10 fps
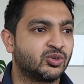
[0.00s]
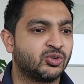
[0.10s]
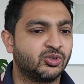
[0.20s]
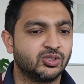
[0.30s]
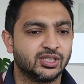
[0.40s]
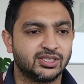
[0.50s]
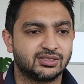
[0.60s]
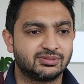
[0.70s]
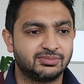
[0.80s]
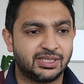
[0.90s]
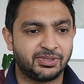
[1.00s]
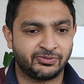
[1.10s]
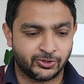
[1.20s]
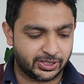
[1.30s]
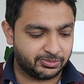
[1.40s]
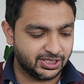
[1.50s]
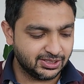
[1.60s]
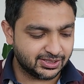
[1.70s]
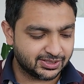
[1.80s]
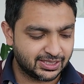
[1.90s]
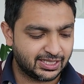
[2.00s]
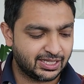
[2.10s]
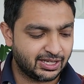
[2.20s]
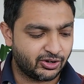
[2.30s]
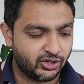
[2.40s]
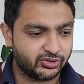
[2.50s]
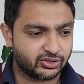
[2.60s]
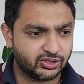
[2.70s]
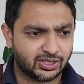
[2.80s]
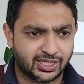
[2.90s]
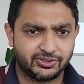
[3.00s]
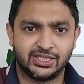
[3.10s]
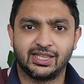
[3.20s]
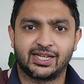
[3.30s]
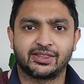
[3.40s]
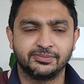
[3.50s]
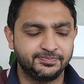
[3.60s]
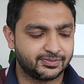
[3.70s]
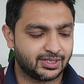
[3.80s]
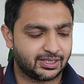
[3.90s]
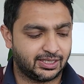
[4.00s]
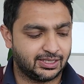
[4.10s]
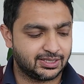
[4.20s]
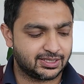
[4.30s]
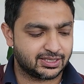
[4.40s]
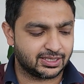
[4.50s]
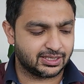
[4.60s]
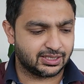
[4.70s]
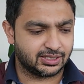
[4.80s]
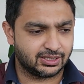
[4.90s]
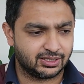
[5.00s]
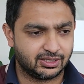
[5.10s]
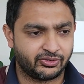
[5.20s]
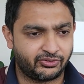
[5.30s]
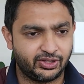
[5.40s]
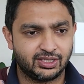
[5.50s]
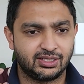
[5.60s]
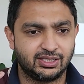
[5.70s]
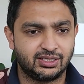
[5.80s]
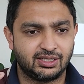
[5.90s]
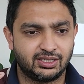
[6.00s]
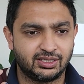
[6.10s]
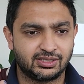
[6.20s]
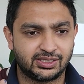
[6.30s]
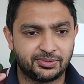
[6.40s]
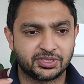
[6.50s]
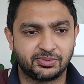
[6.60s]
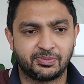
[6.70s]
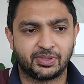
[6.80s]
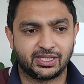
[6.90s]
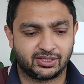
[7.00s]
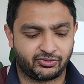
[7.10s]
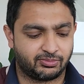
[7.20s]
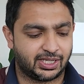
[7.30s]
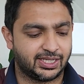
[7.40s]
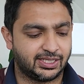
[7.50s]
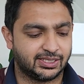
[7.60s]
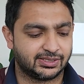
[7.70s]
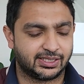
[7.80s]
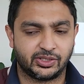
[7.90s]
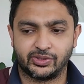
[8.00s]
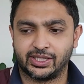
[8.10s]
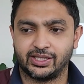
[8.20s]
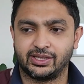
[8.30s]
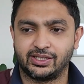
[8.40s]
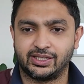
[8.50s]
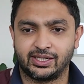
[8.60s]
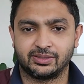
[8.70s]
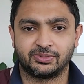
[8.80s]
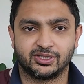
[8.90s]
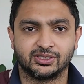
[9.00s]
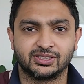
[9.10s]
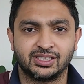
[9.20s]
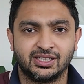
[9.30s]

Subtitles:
call it maybe 40 minutes. Overall, I really like them. It's the fit seems to be better for my ears anyway than the AirPods.